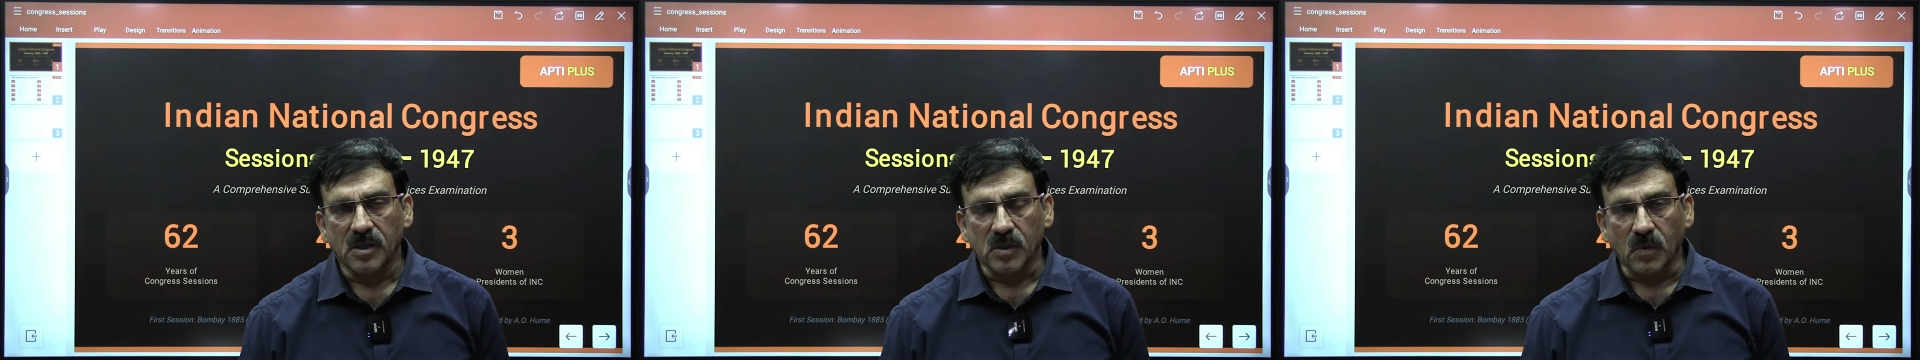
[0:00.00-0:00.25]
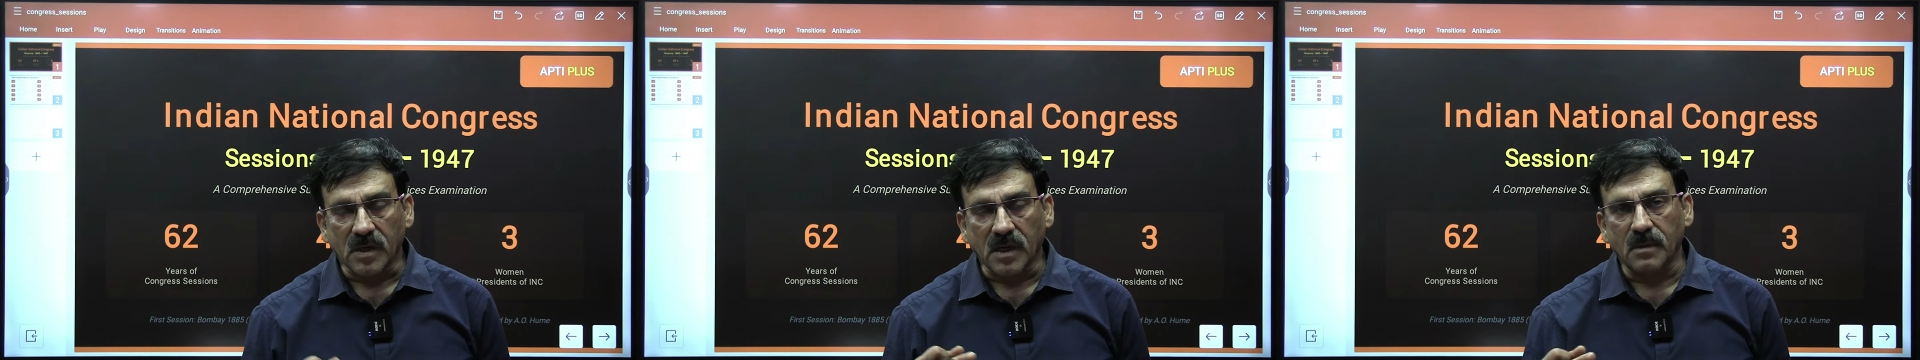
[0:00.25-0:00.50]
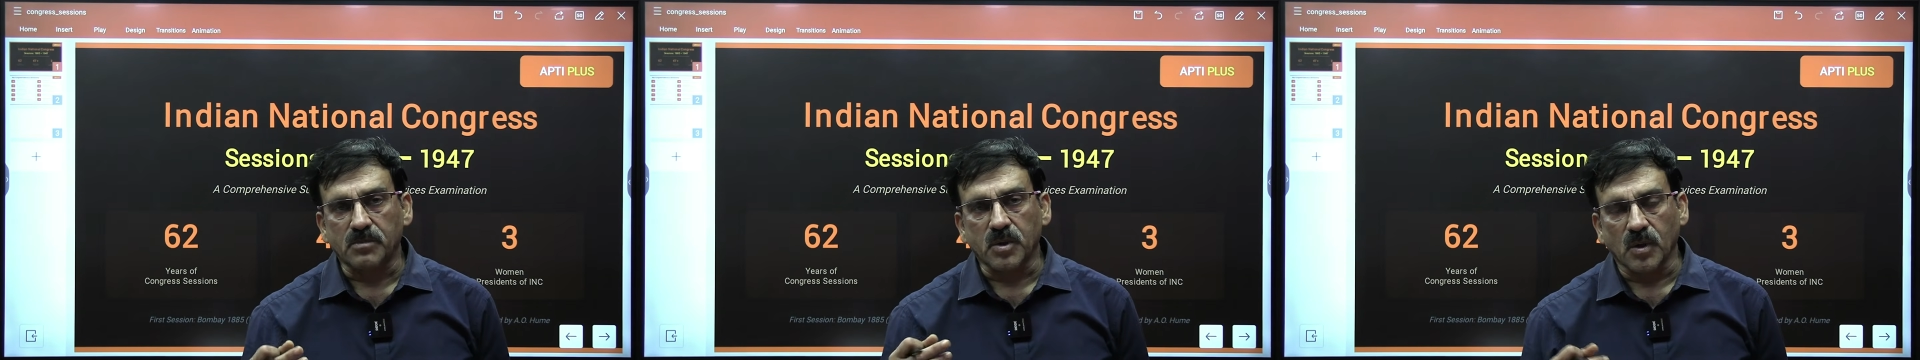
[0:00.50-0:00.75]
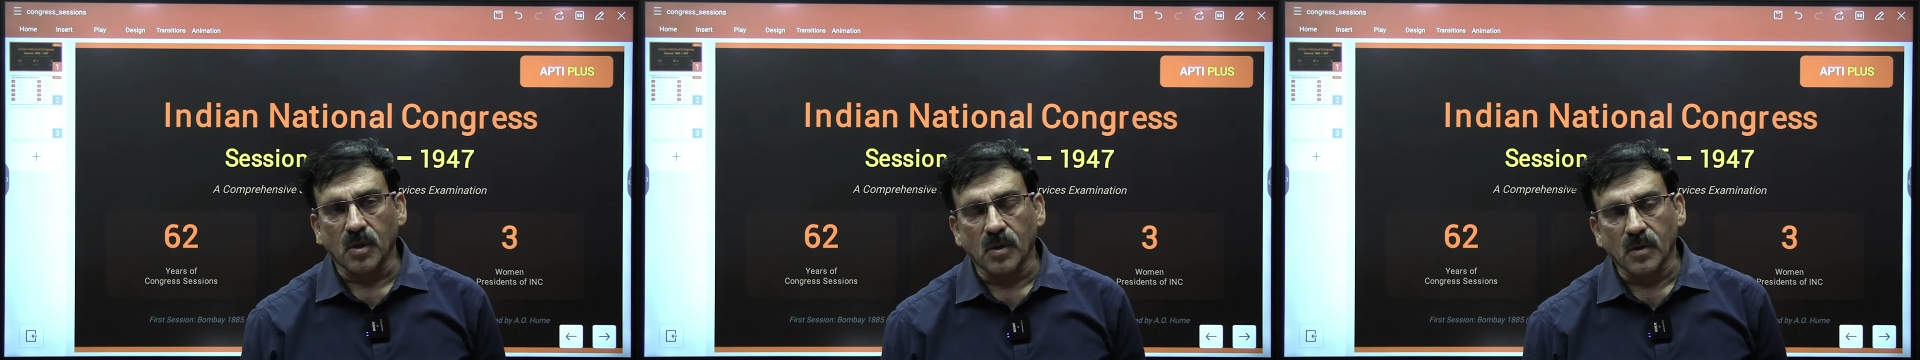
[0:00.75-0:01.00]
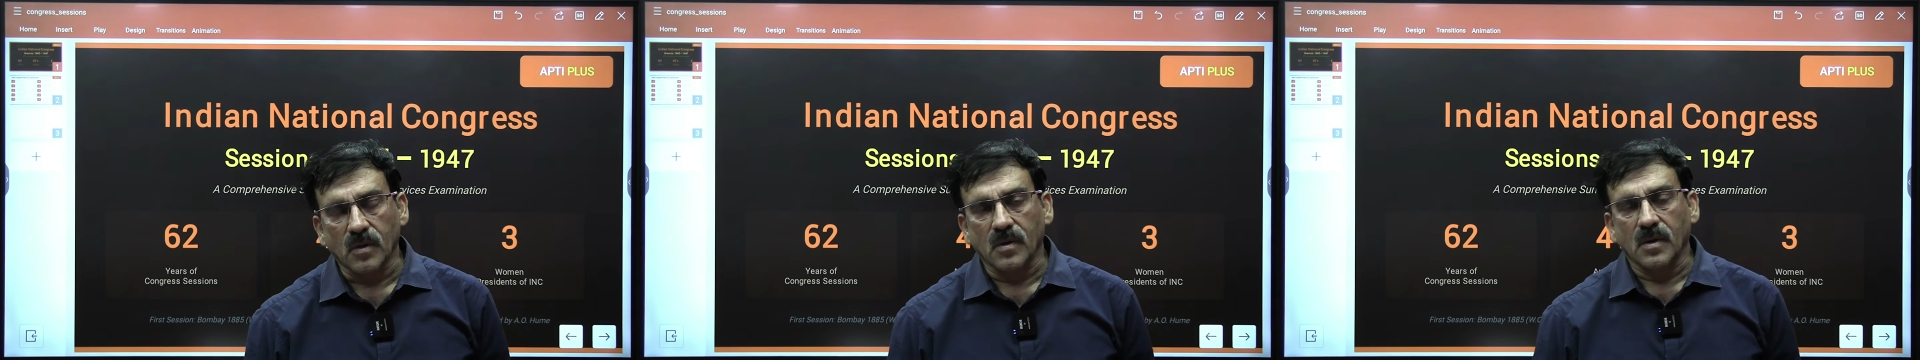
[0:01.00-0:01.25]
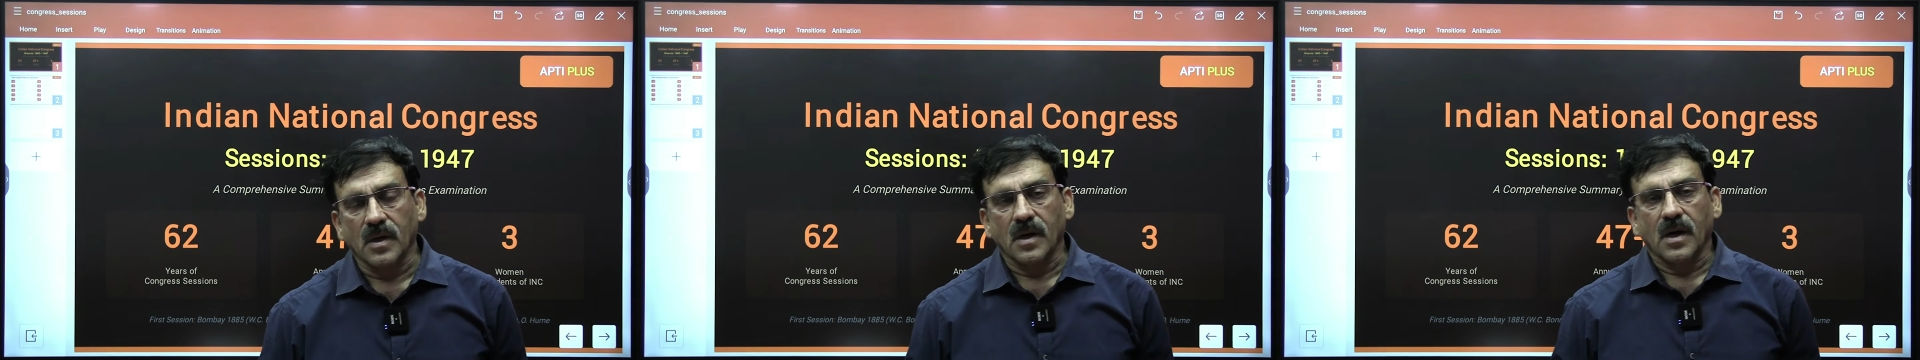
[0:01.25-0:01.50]
You will come to know
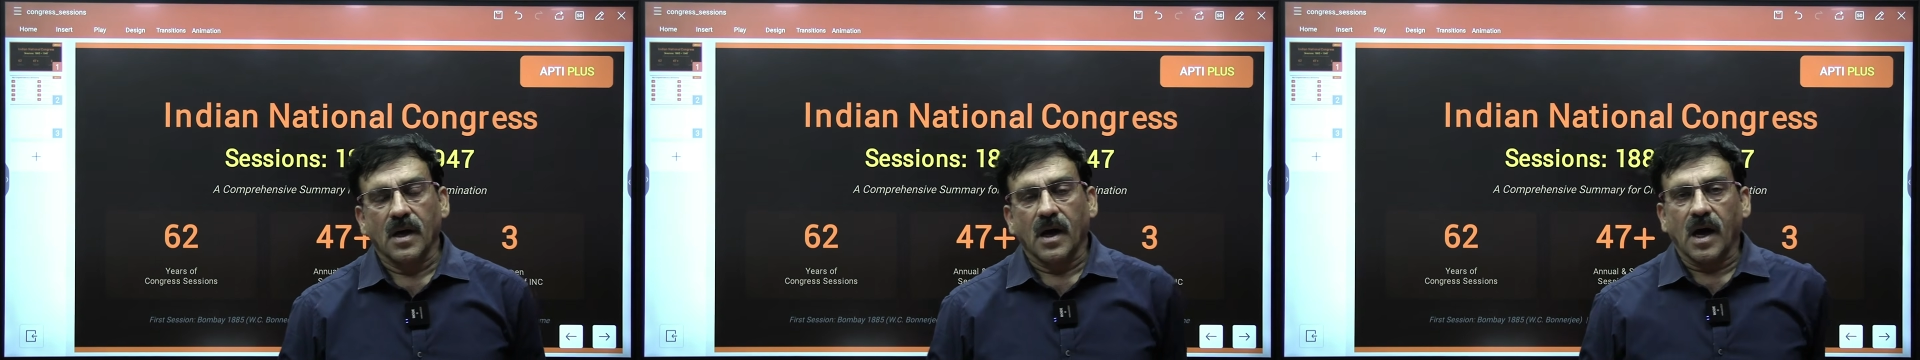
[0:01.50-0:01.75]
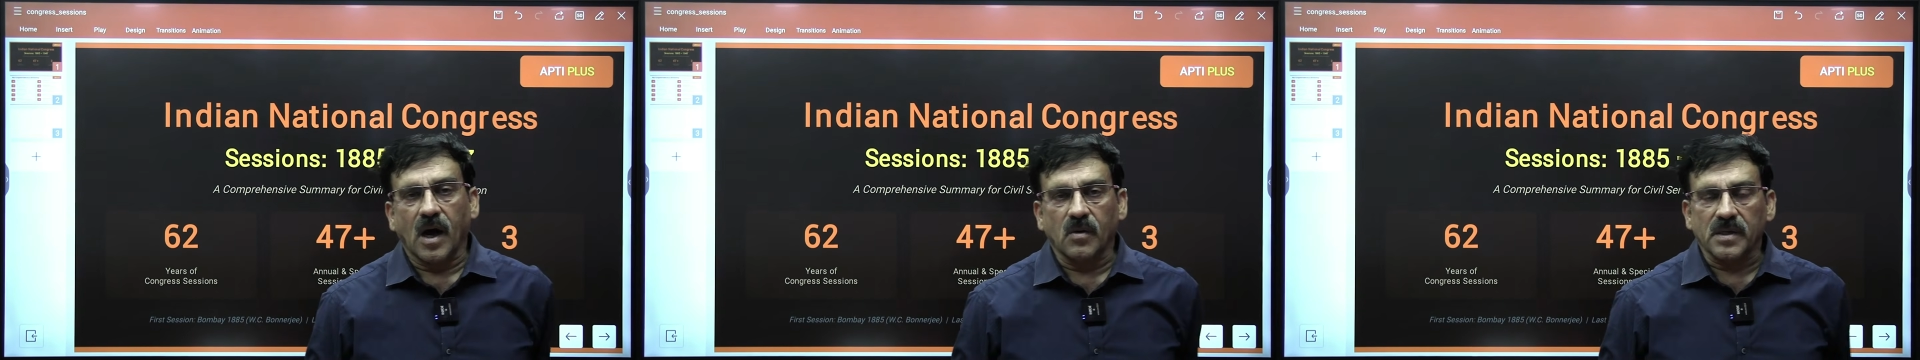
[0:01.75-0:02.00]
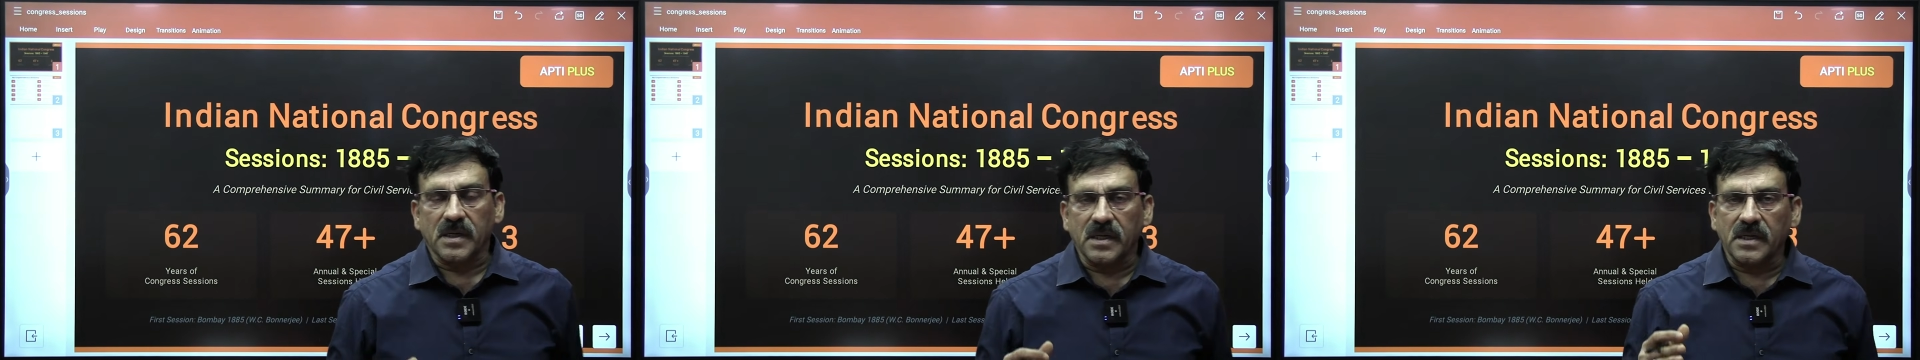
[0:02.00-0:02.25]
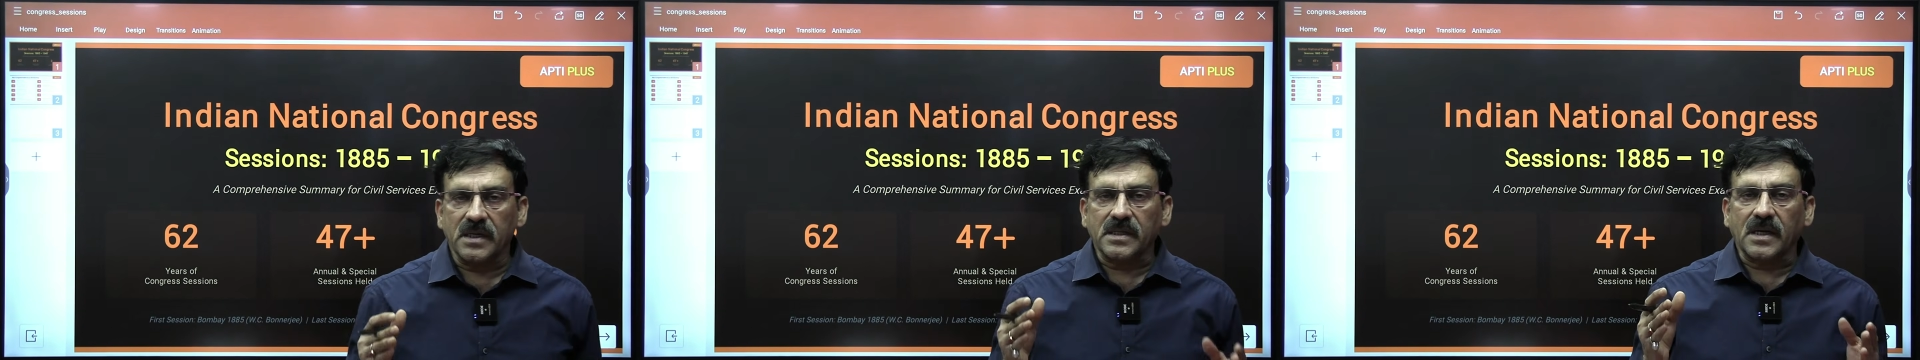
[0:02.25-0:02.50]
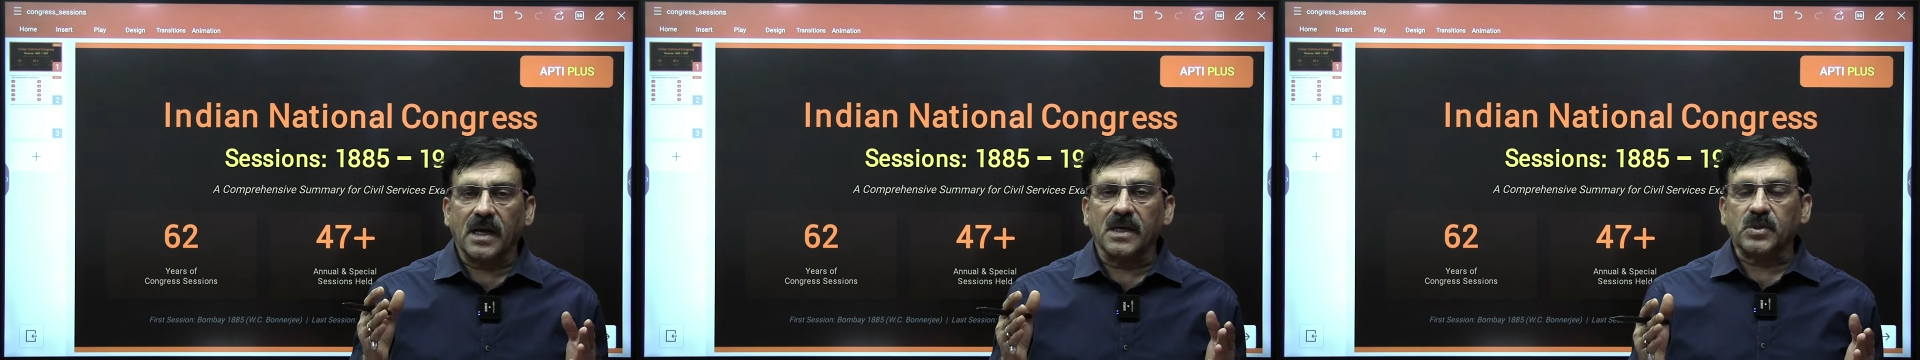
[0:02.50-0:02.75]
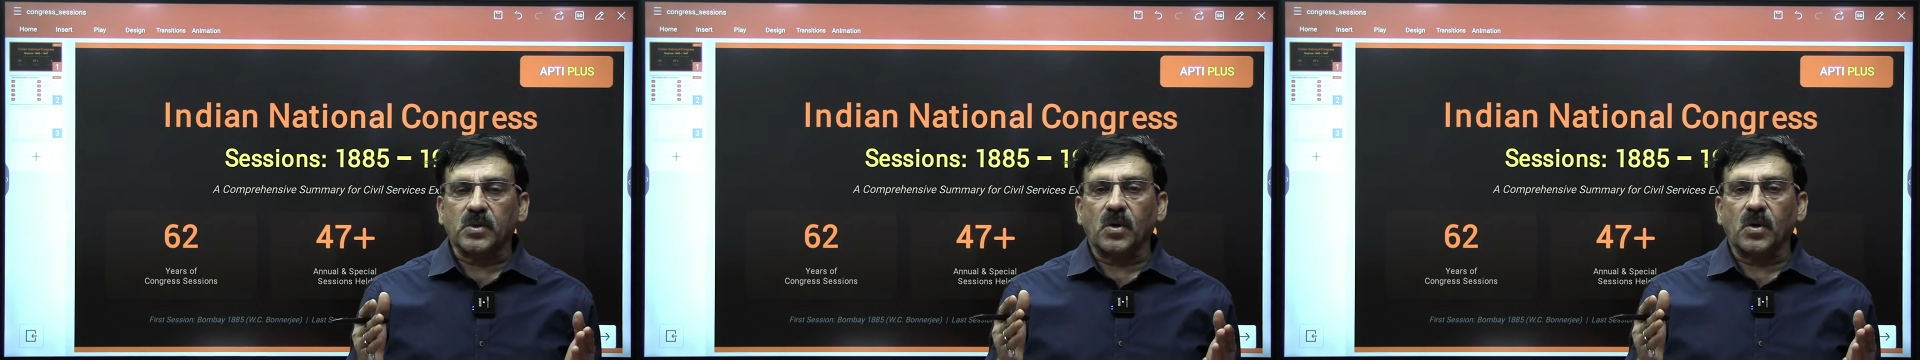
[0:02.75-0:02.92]
how elite class